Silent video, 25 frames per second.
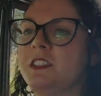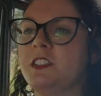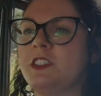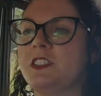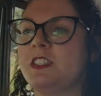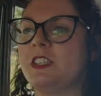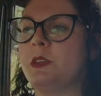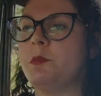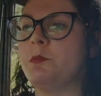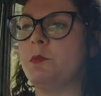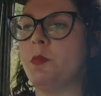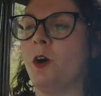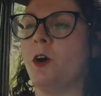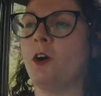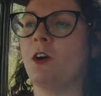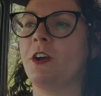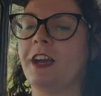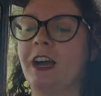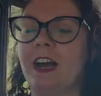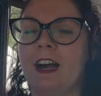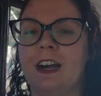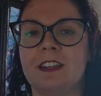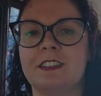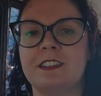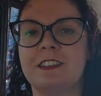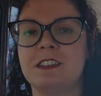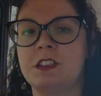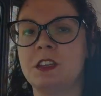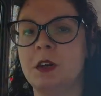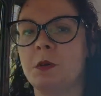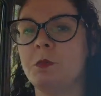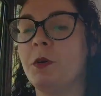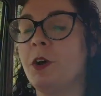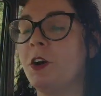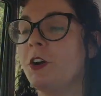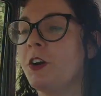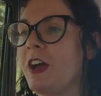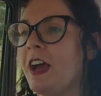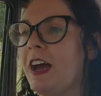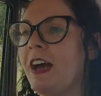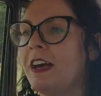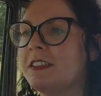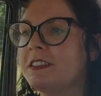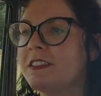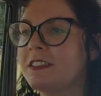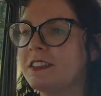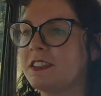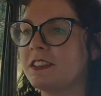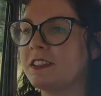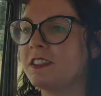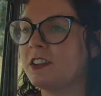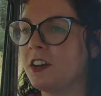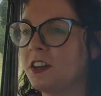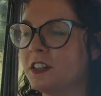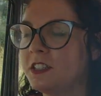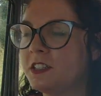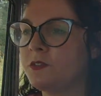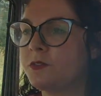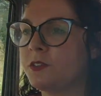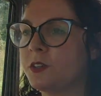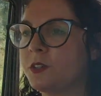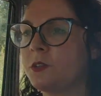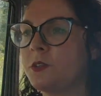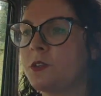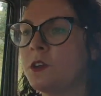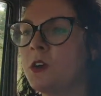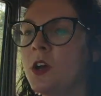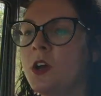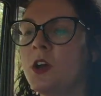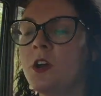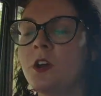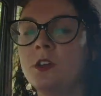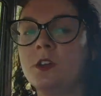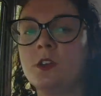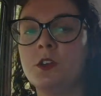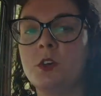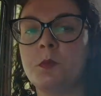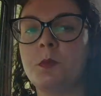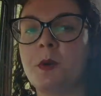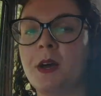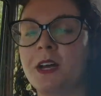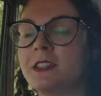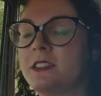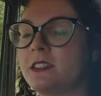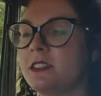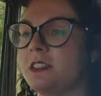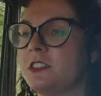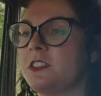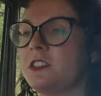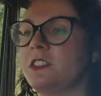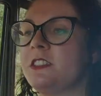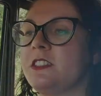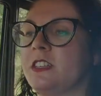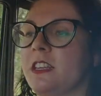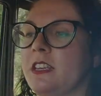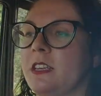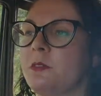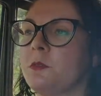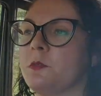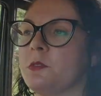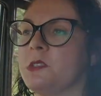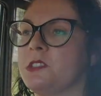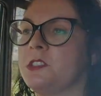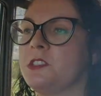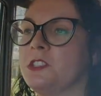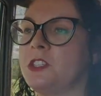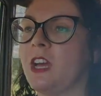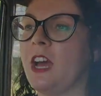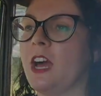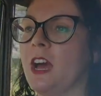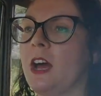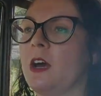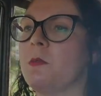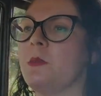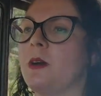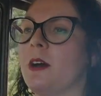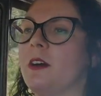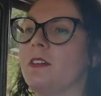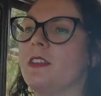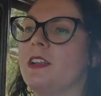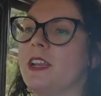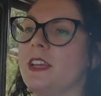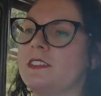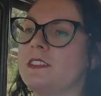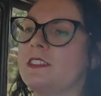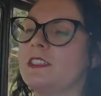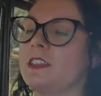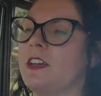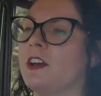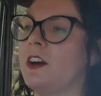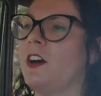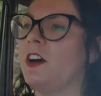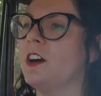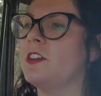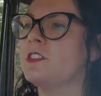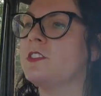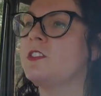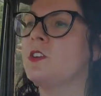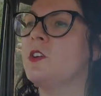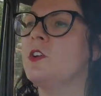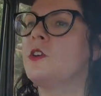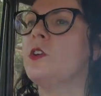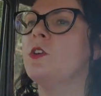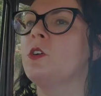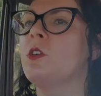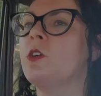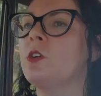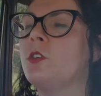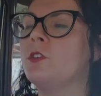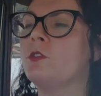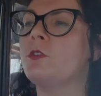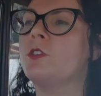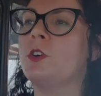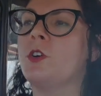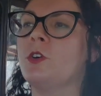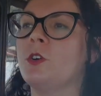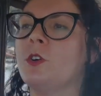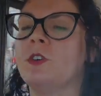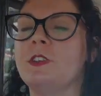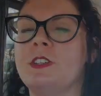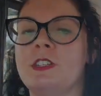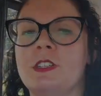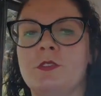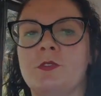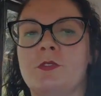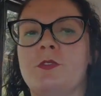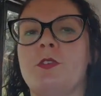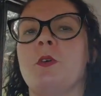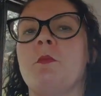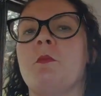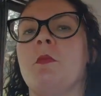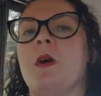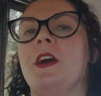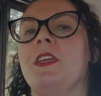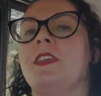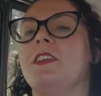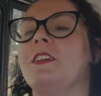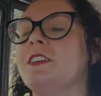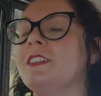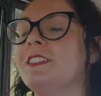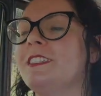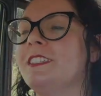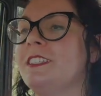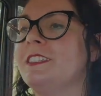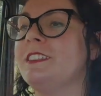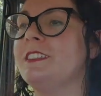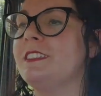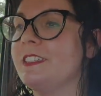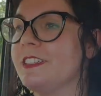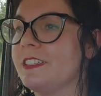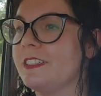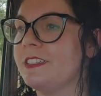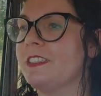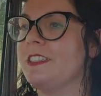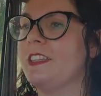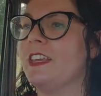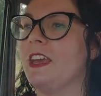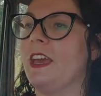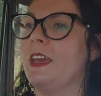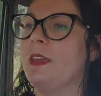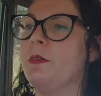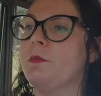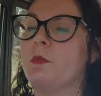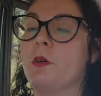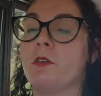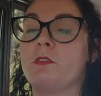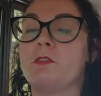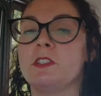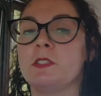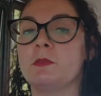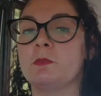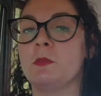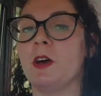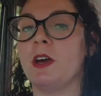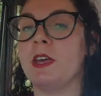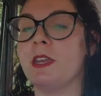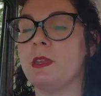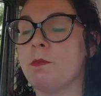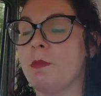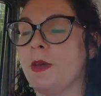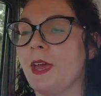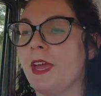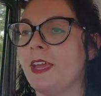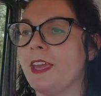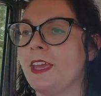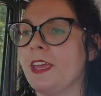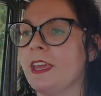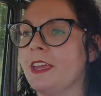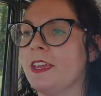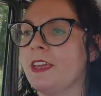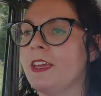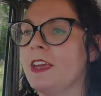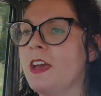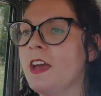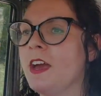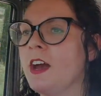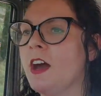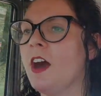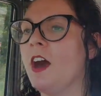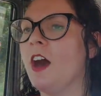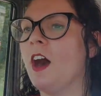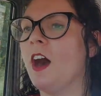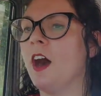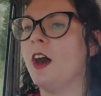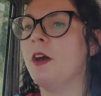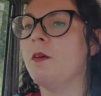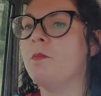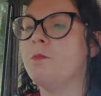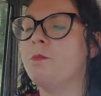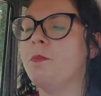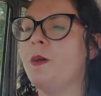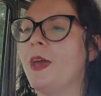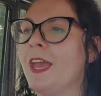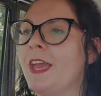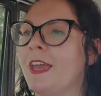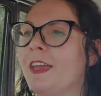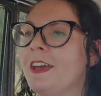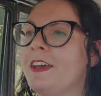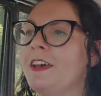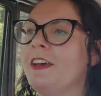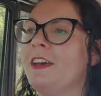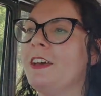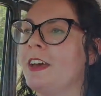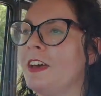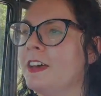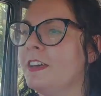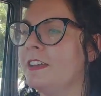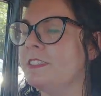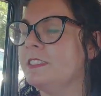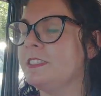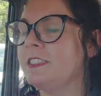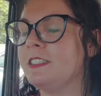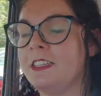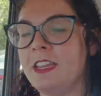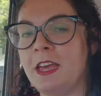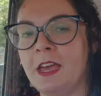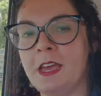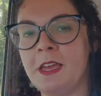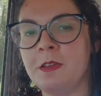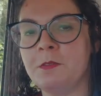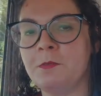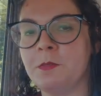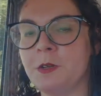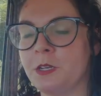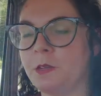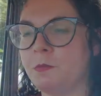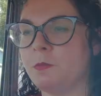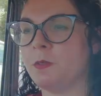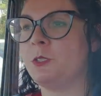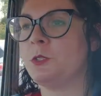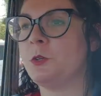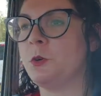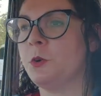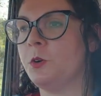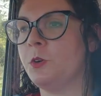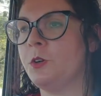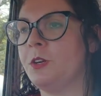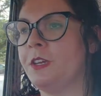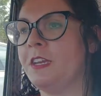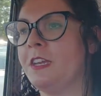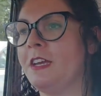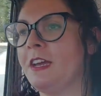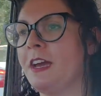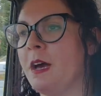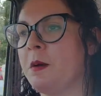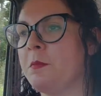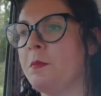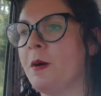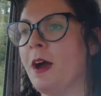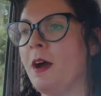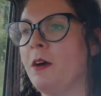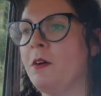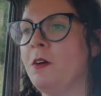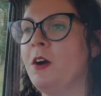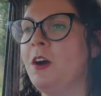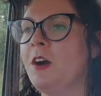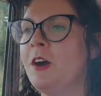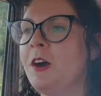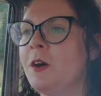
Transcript: Passenger Seat Podcast, a podcast designed to fill your passenger seat with chat about classic cars, all recorded from my 1968 Morris Minor Peggy. I'm Becca, and today we're going to be talking about